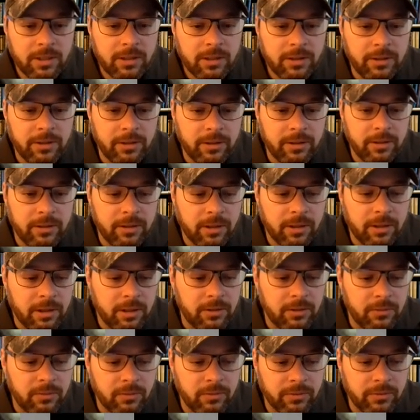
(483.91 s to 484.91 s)
the
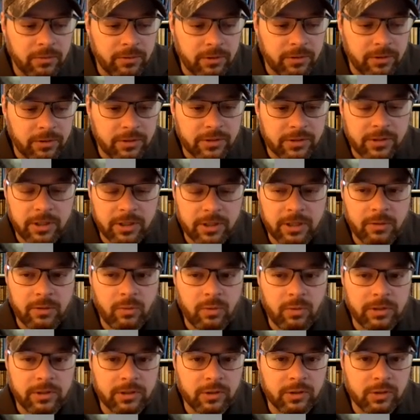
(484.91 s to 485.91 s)
Northerners, they didn't
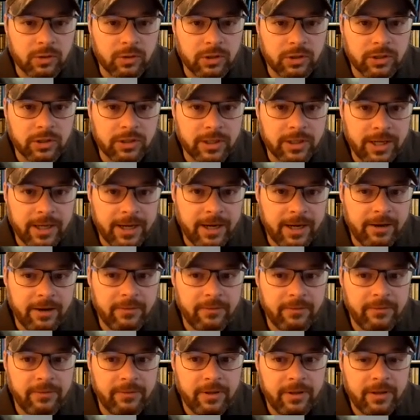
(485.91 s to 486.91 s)
want the Union to
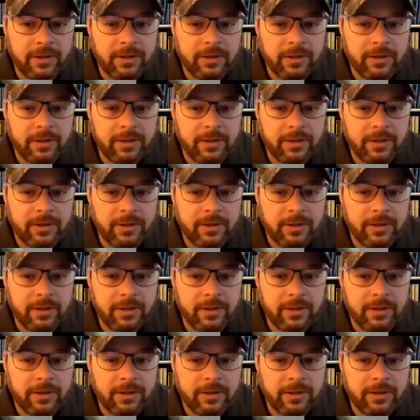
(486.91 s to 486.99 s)
have